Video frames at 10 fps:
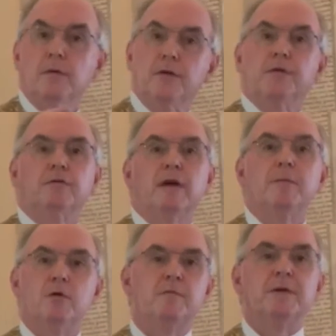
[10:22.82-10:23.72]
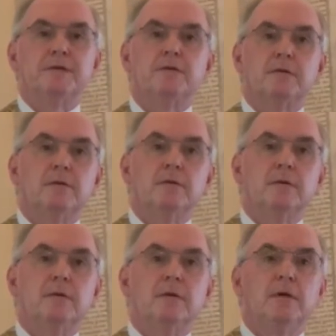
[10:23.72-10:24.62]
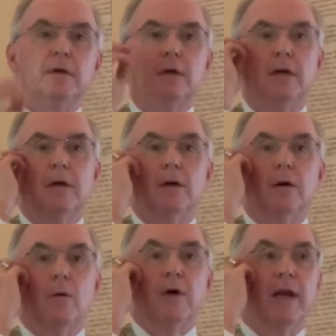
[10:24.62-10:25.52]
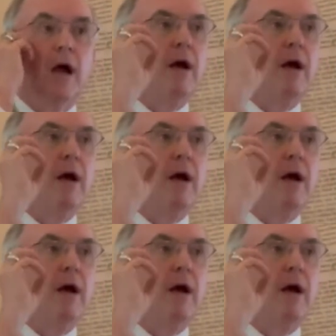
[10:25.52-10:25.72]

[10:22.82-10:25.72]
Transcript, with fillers: the three movements. We now